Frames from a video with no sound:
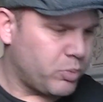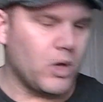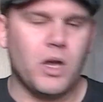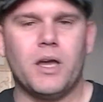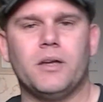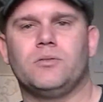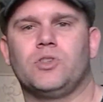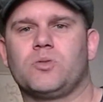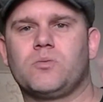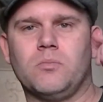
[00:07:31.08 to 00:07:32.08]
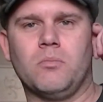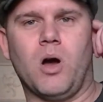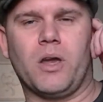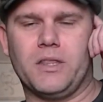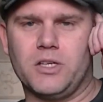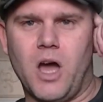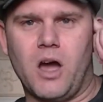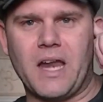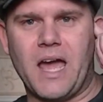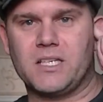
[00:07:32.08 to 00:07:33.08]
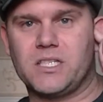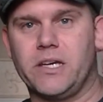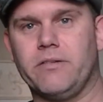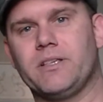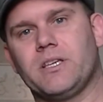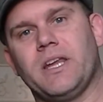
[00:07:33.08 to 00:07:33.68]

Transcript: put just Moggy, the Dark Knight series,